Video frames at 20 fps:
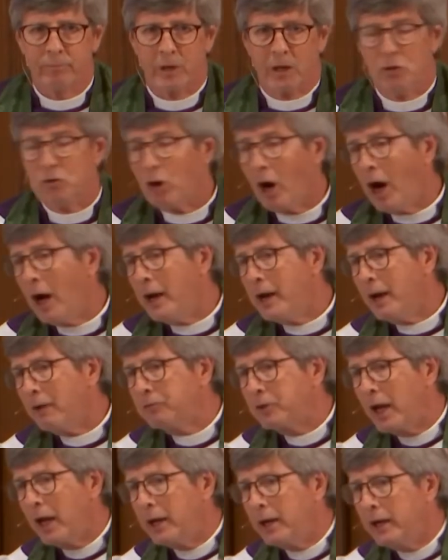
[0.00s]
John F.
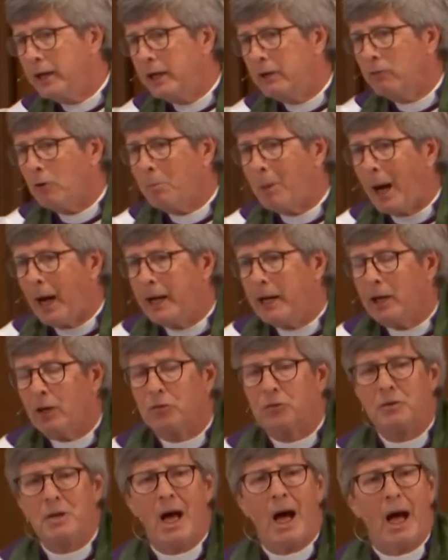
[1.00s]
Kennedy reminding
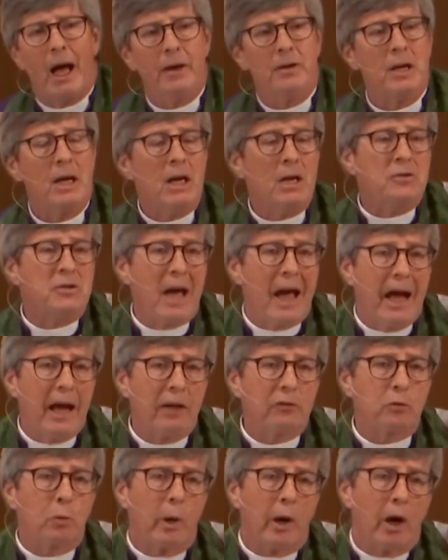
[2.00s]
us not to
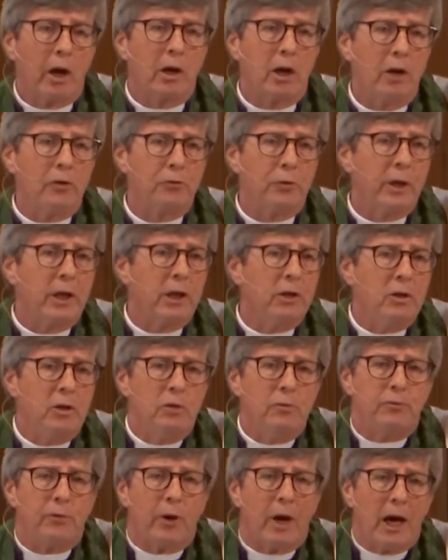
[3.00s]
ask what our country can do
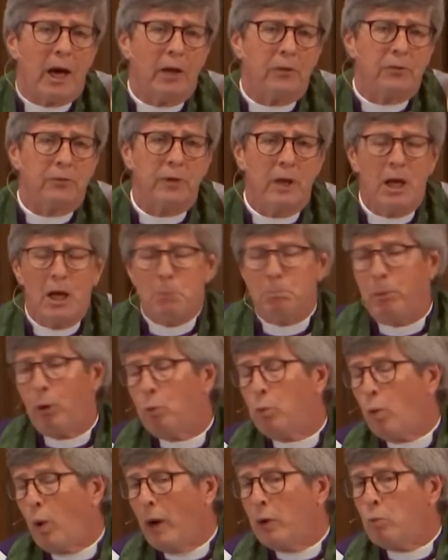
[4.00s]
for us, but
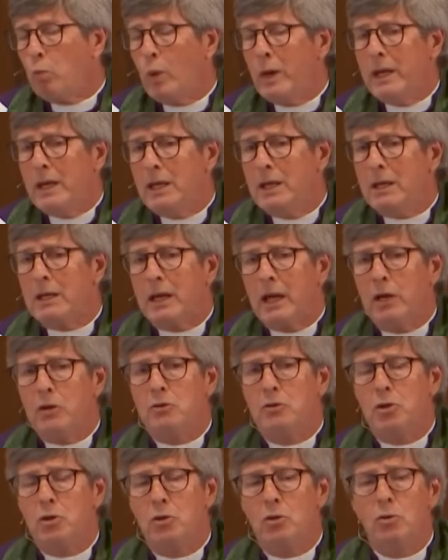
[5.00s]
what we can
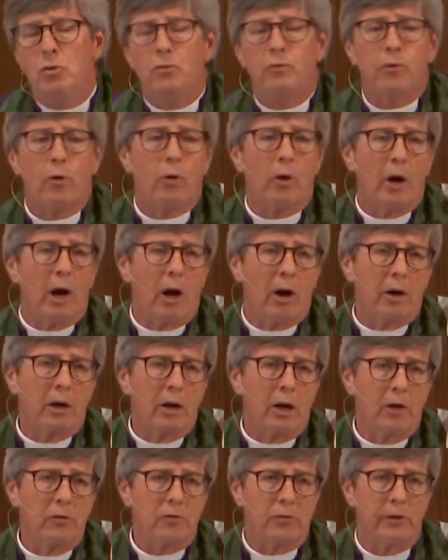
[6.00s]
do for our
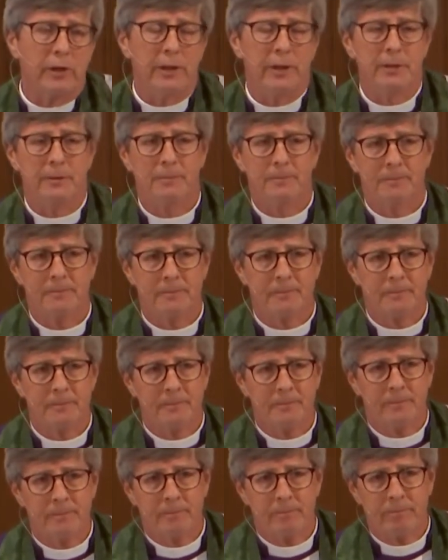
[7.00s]
country.
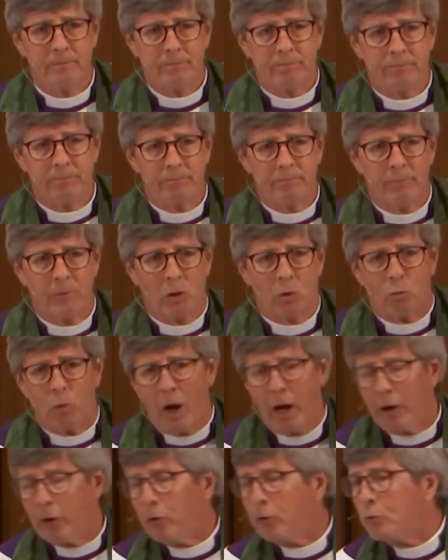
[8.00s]

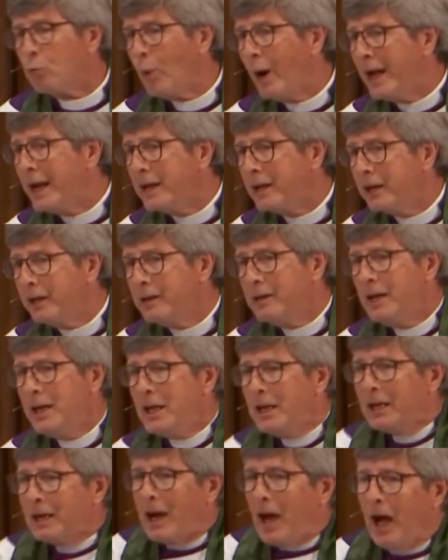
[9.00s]
Ronald Reagan
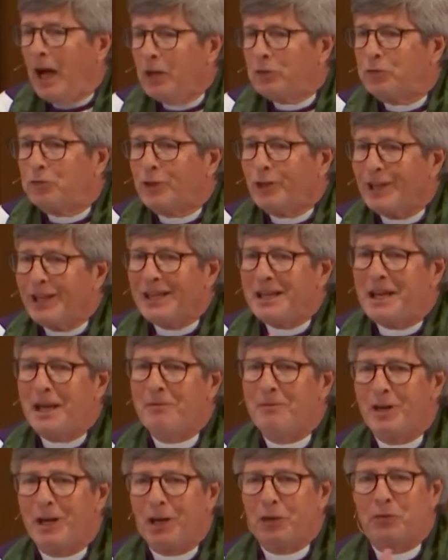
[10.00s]
constantly
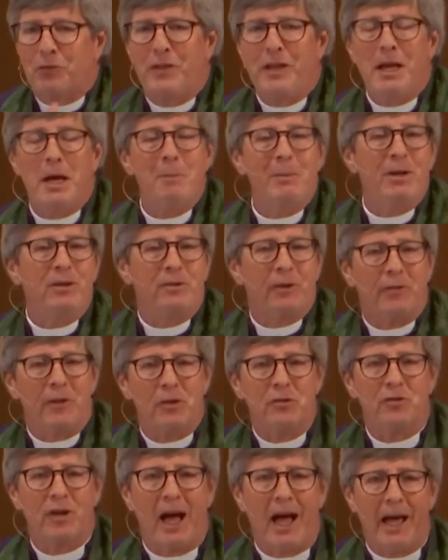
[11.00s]
giving us the image of the
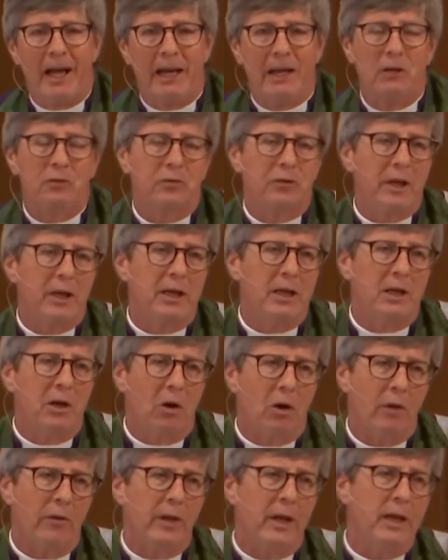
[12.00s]
shining city
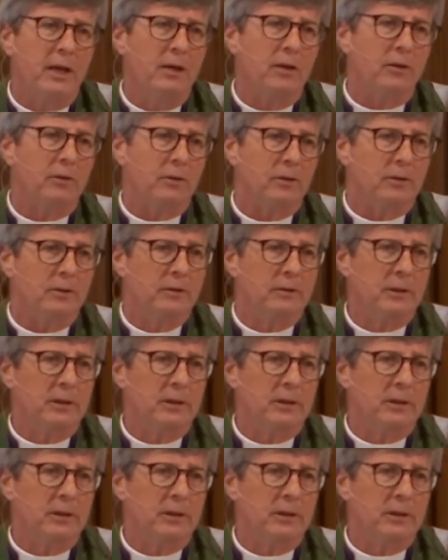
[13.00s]
on the hill